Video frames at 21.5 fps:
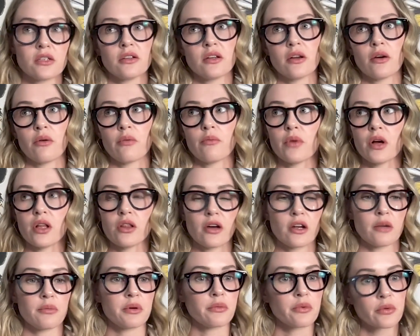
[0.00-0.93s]
a
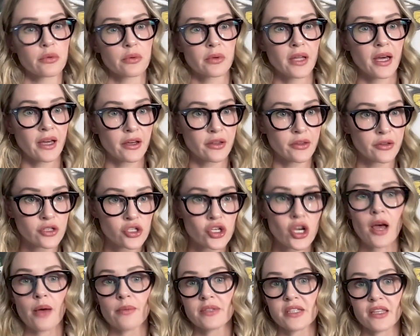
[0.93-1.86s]
lot of people rely on their
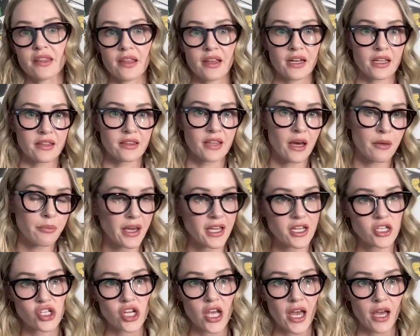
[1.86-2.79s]
jobs and they need that
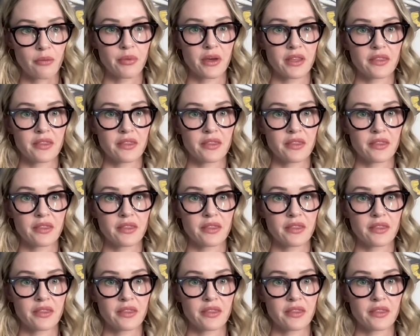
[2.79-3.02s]
paycheck,